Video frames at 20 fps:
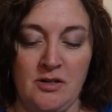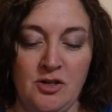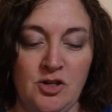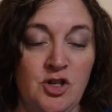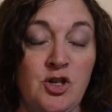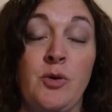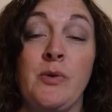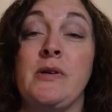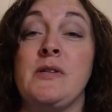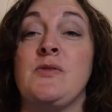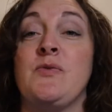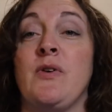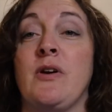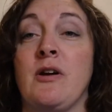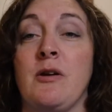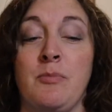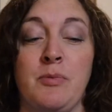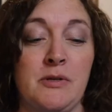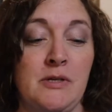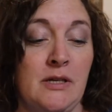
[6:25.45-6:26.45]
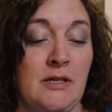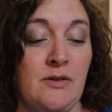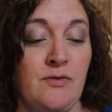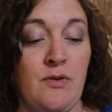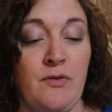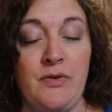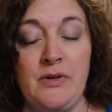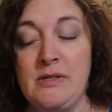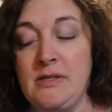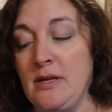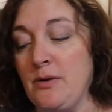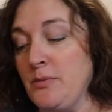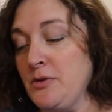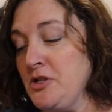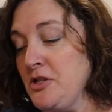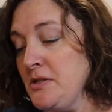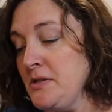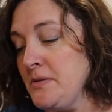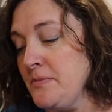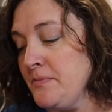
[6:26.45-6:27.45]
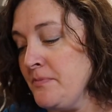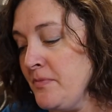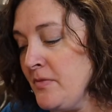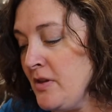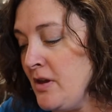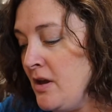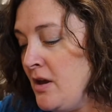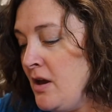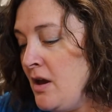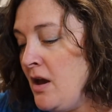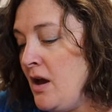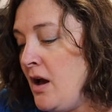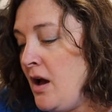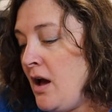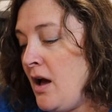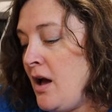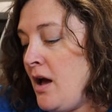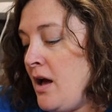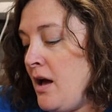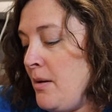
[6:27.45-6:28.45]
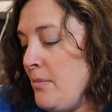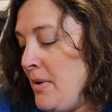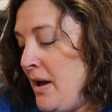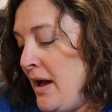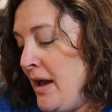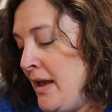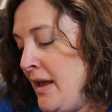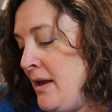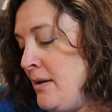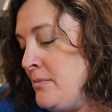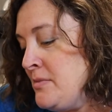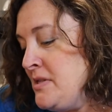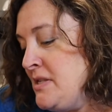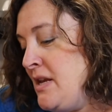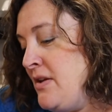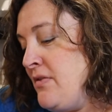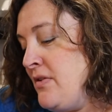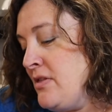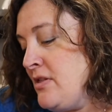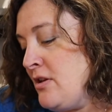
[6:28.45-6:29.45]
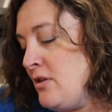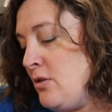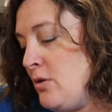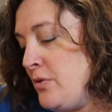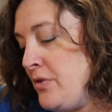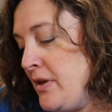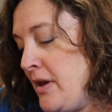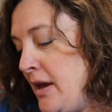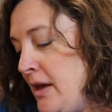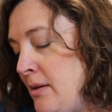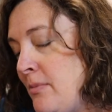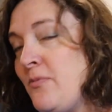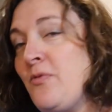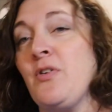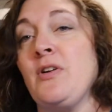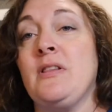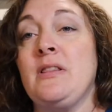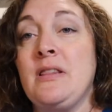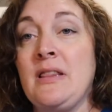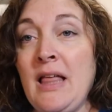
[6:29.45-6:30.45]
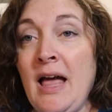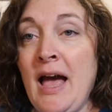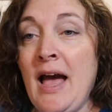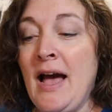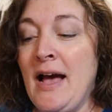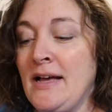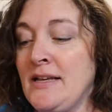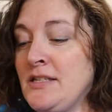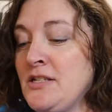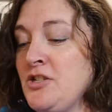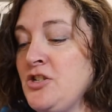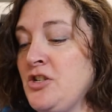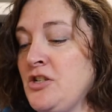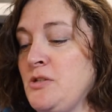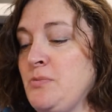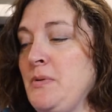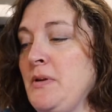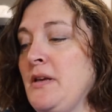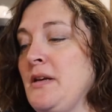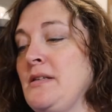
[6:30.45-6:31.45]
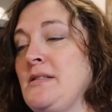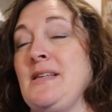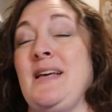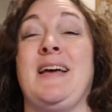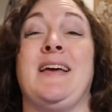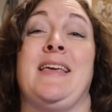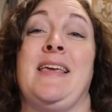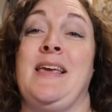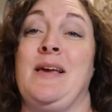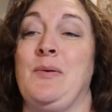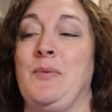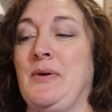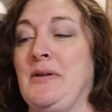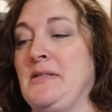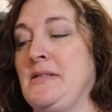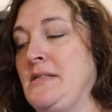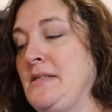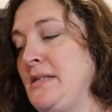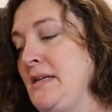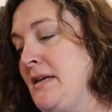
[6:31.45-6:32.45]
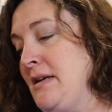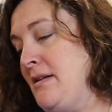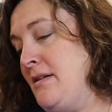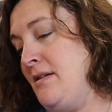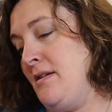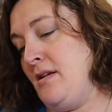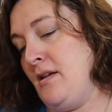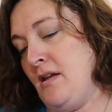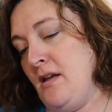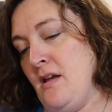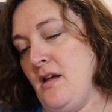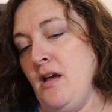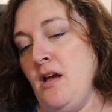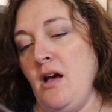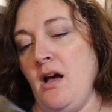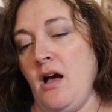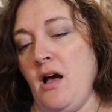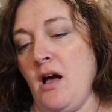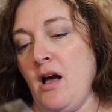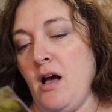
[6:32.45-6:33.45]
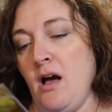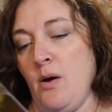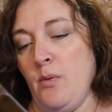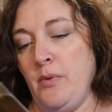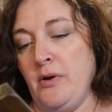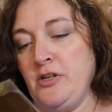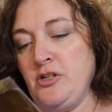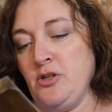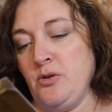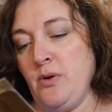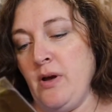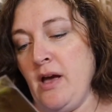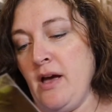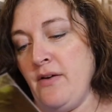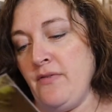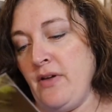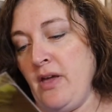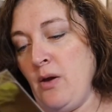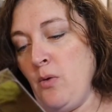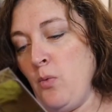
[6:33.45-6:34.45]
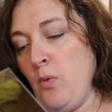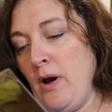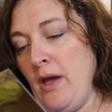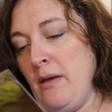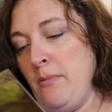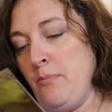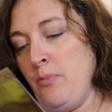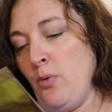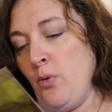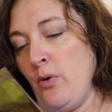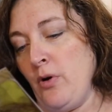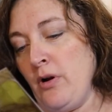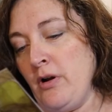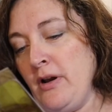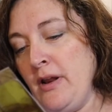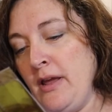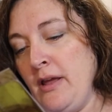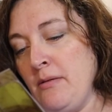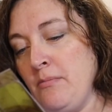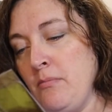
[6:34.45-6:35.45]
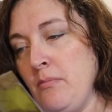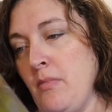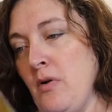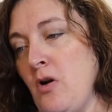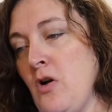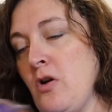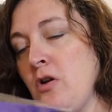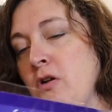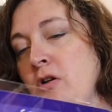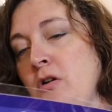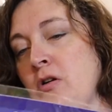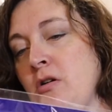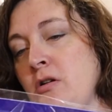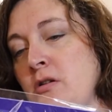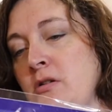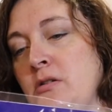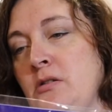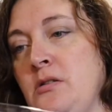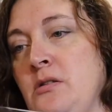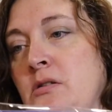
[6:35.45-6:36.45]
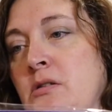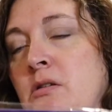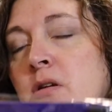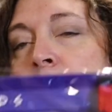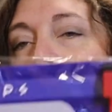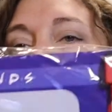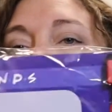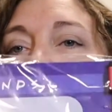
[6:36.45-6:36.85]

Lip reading: Joey is very protective of his sandwiches. I am saving the clothing item for last just because I can't wait to see it. We do have a whiteboard and markers.